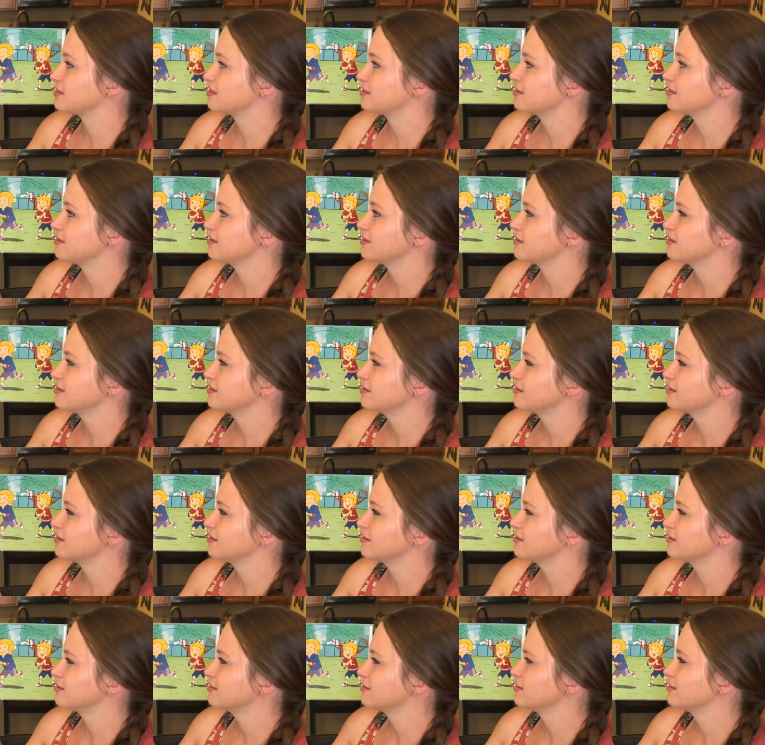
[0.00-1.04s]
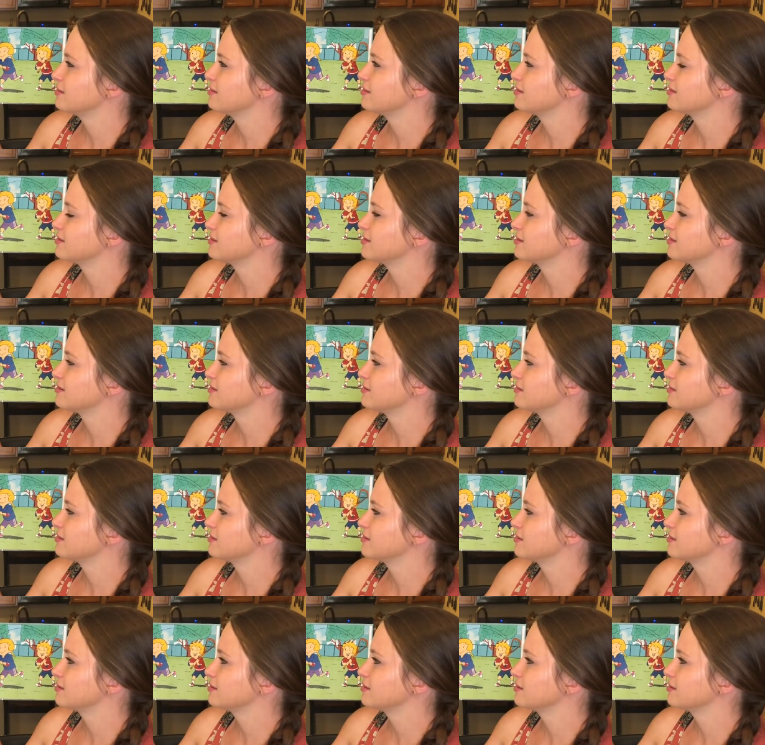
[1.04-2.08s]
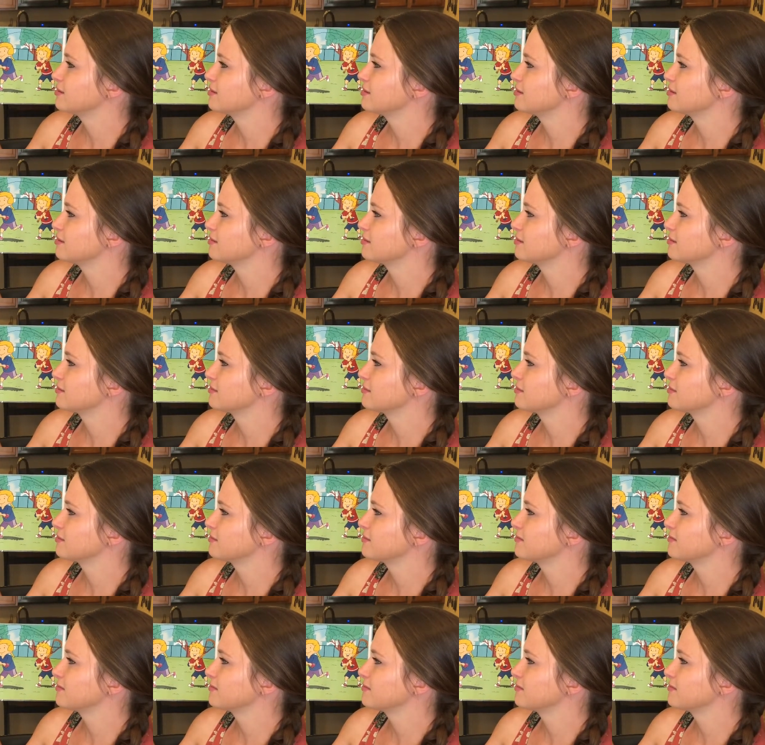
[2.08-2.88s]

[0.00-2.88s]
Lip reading: Nobody speaks.